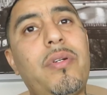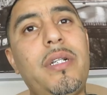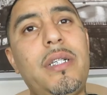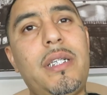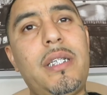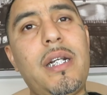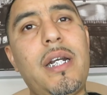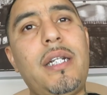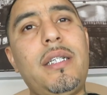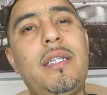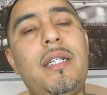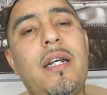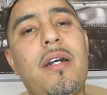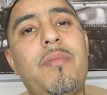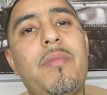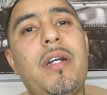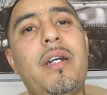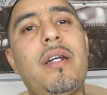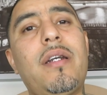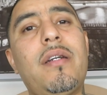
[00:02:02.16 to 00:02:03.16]
Appreciate y'all,
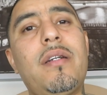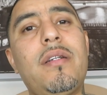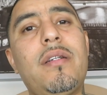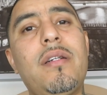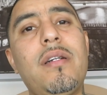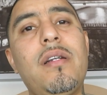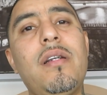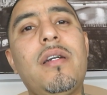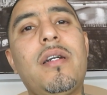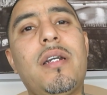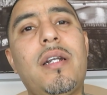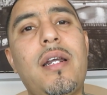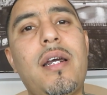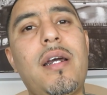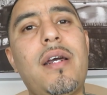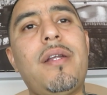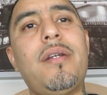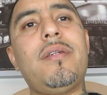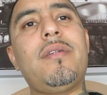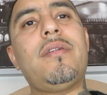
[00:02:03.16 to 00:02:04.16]
man. Good looking
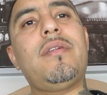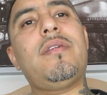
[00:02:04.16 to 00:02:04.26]
out.